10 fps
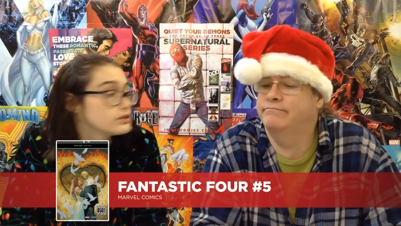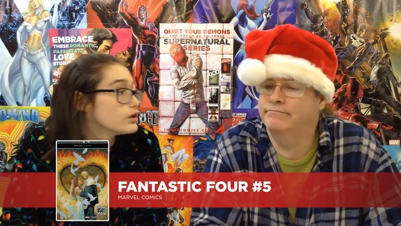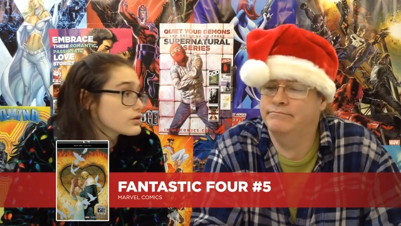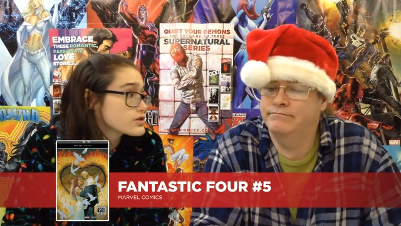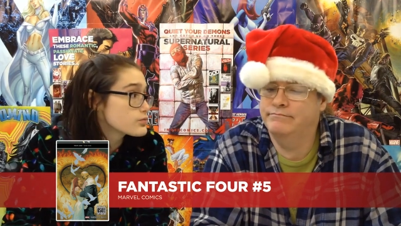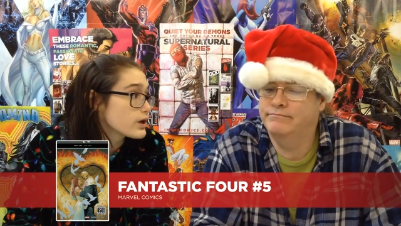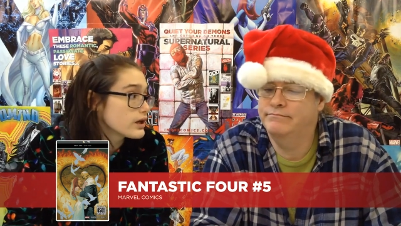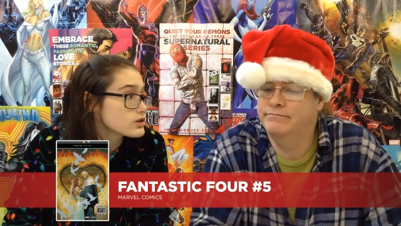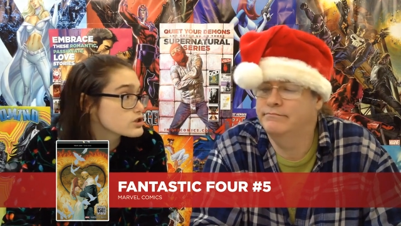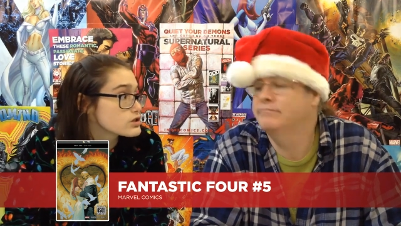Speaker 1: no
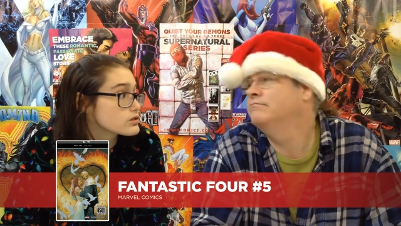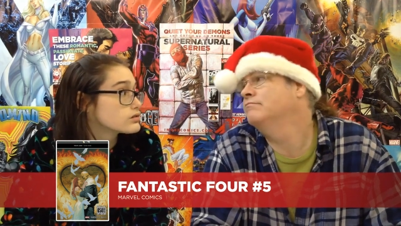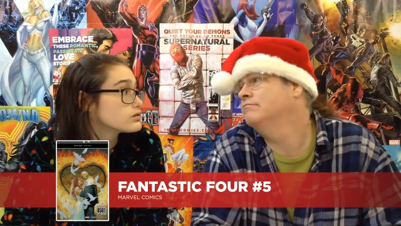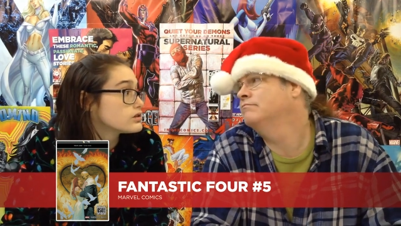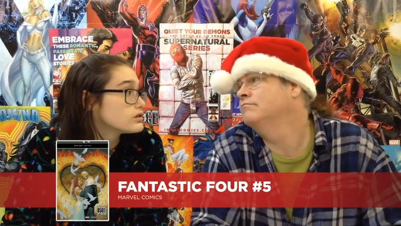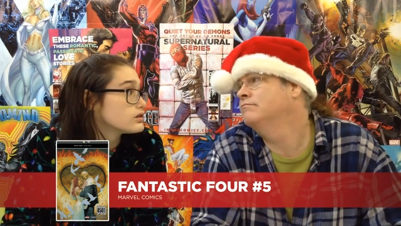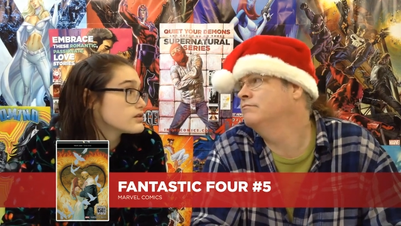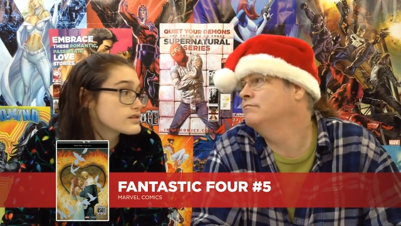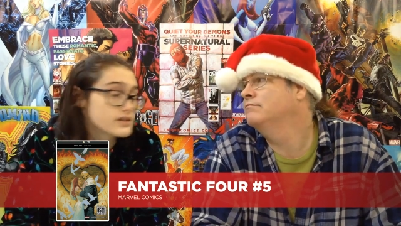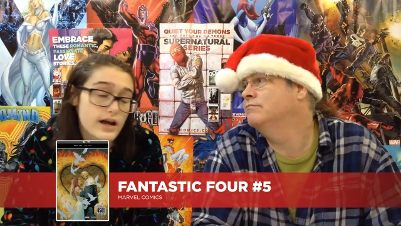switch.
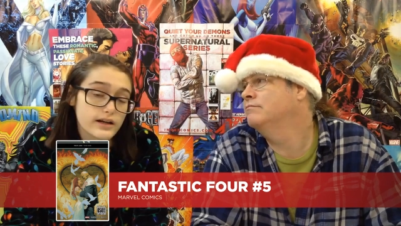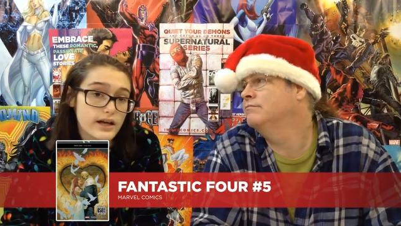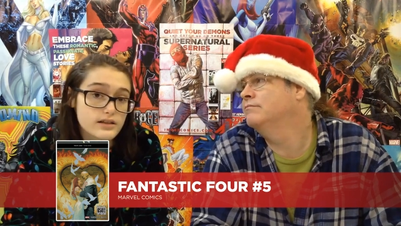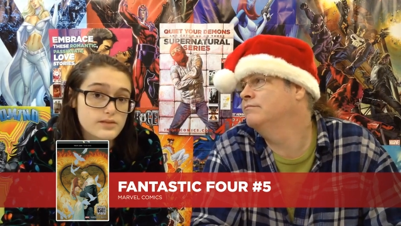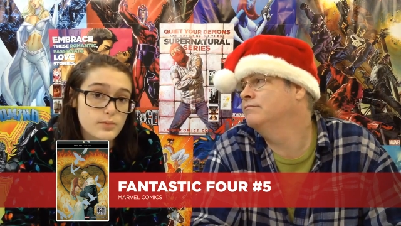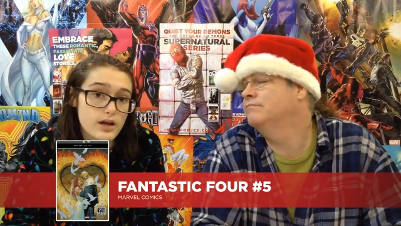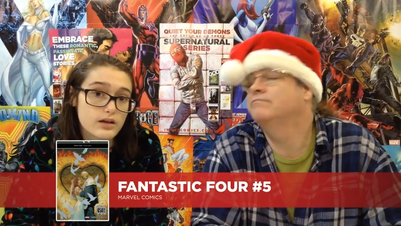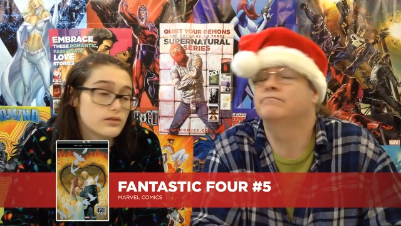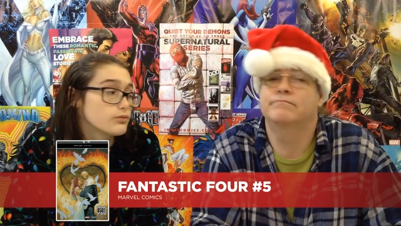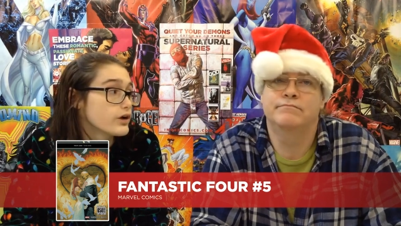This is not an X
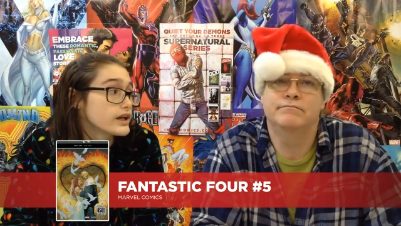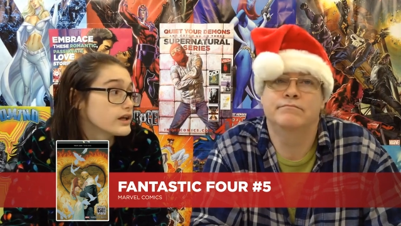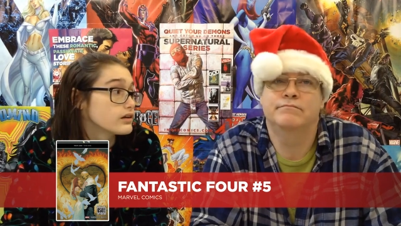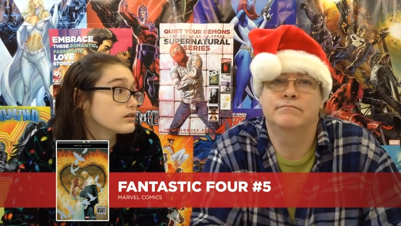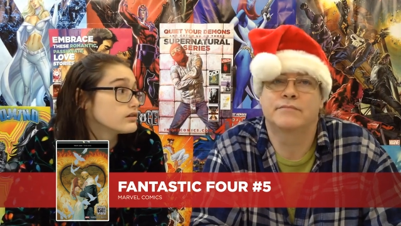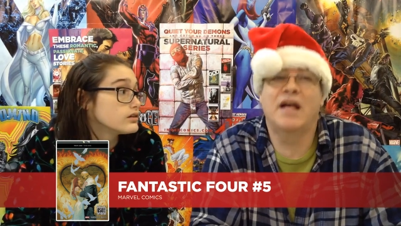Men wedding.